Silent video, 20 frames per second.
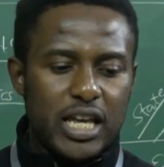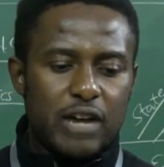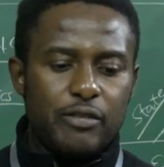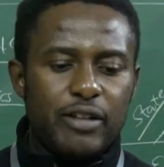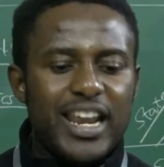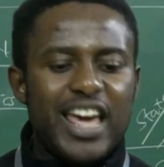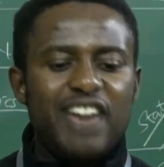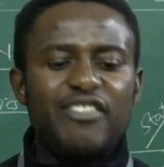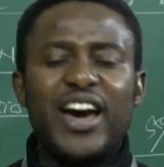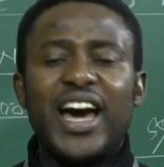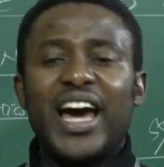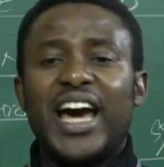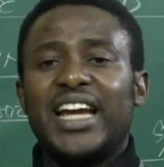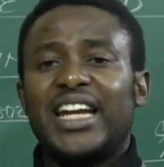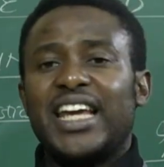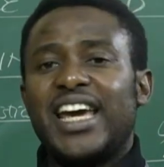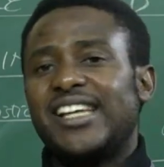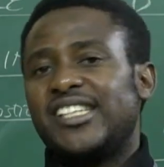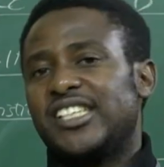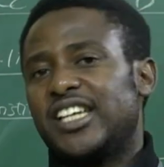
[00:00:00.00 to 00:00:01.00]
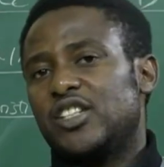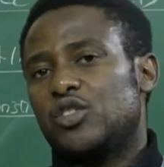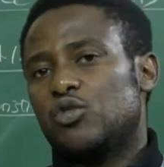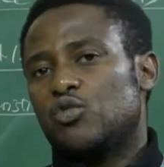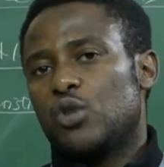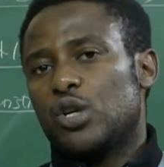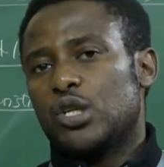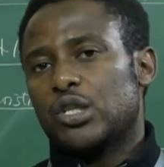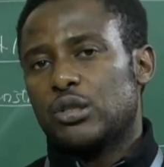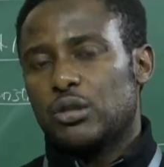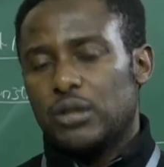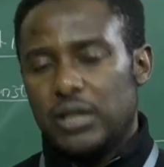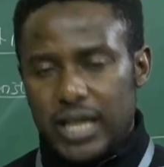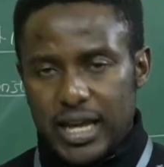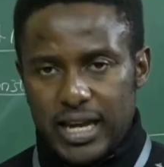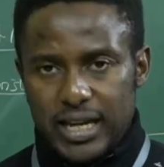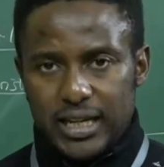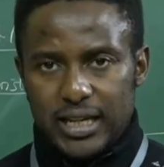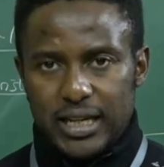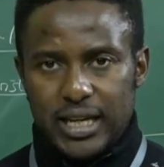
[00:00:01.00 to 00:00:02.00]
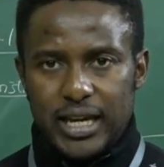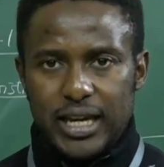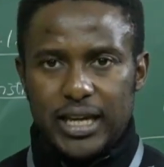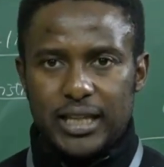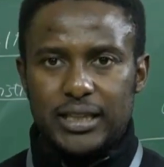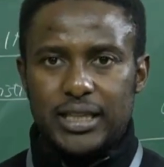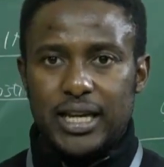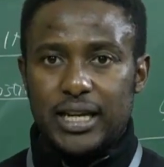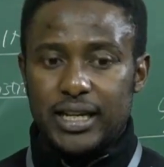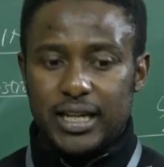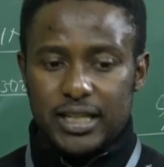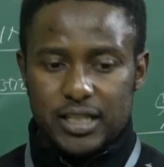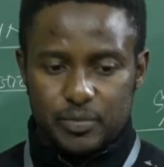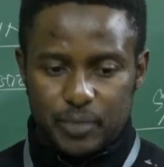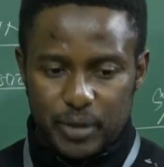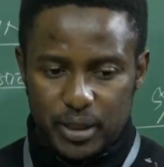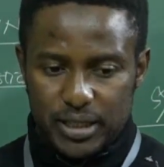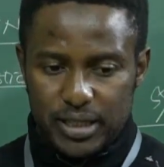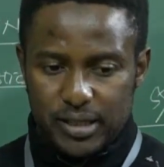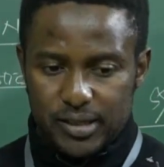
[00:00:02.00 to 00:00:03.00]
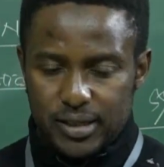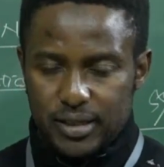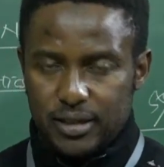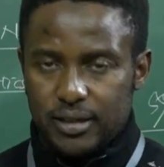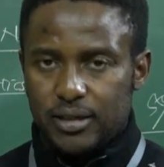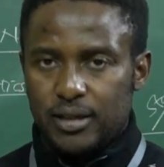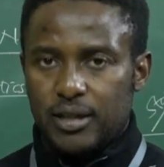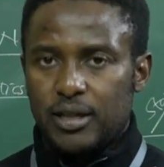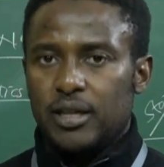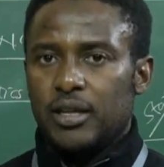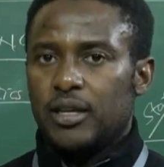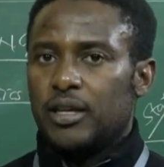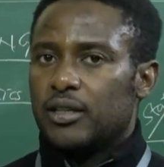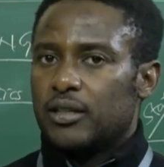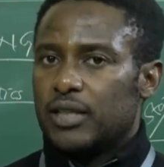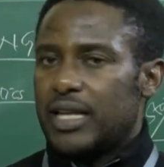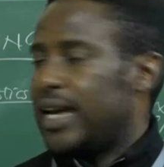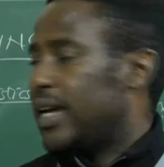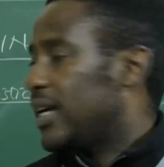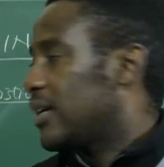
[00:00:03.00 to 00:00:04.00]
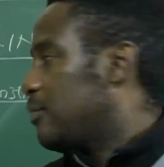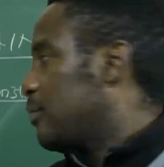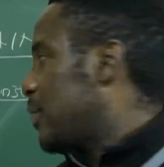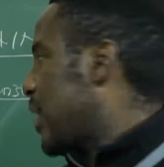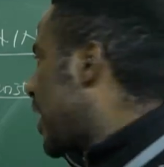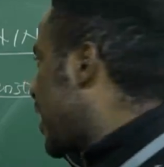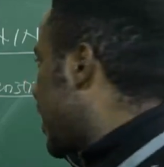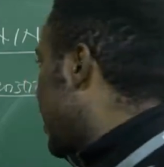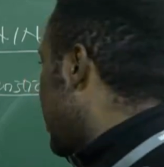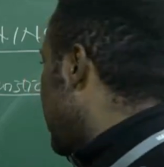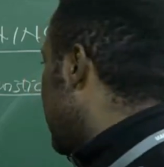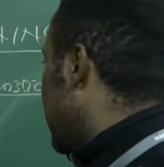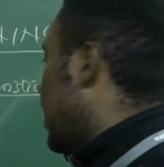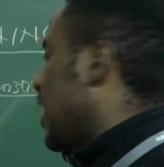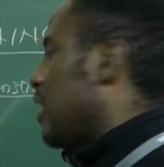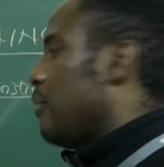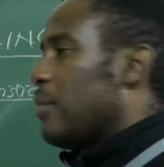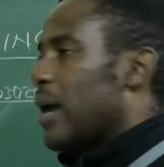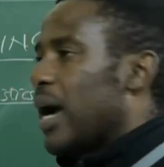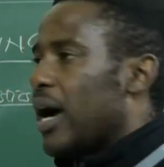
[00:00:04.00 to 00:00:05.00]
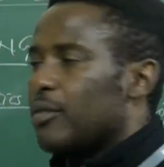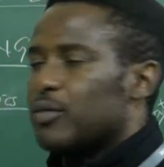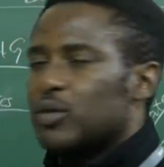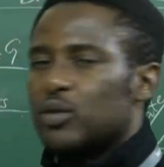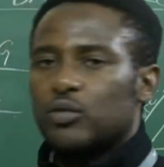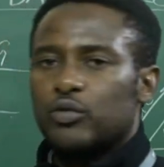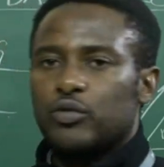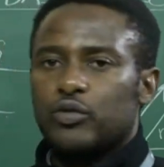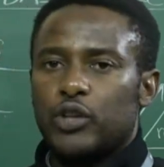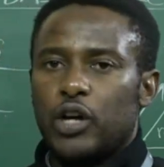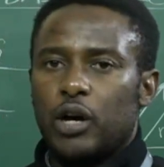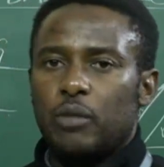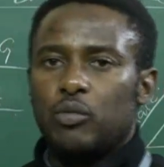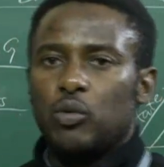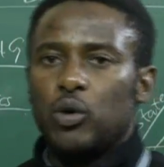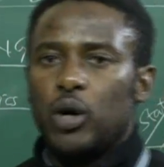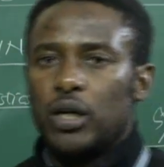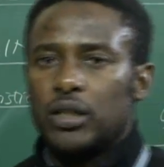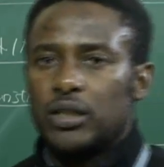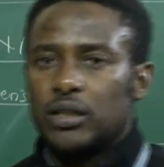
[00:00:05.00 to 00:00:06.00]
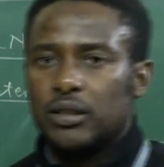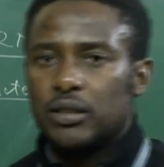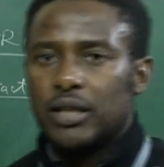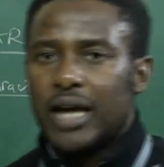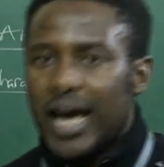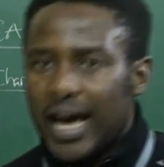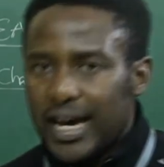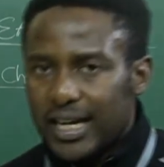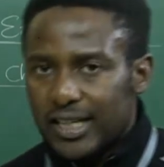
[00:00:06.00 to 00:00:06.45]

That whenever an agent wants to learn a target policy, like pi, that maps from what?